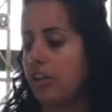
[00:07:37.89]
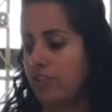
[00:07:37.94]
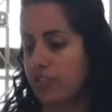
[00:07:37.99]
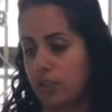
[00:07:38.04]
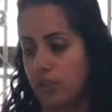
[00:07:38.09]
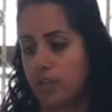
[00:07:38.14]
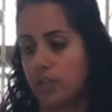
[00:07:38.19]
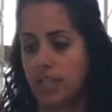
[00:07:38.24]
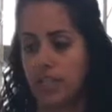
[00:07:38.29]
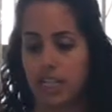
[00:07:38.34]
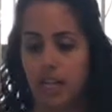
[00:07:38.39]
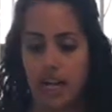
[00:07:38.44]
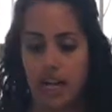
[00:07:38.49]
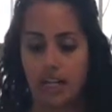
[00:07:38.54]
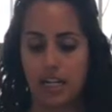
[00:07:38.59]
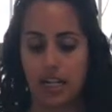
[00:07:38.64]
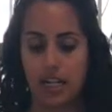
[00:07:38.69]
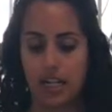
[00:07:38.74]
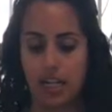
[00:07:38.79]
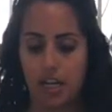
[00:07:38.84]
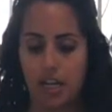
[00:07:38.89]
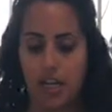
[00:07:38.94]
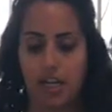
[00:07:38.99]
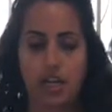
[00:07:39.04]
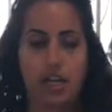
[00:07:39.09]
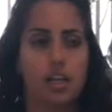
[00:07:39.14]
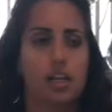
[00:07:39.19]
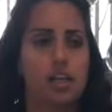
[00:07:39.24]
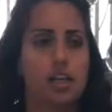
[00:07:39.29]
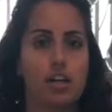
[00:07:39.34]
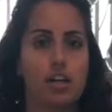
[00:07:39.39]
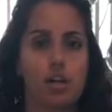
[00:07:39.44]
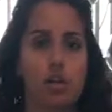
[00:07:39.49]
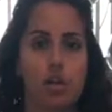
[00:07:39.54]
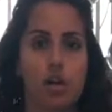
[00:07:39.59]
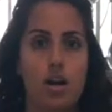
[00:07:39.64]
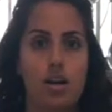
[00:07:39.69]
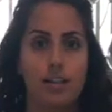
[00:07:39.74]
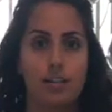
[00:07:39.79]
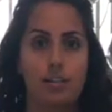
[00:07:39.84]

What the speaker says: If you need anything, go ahead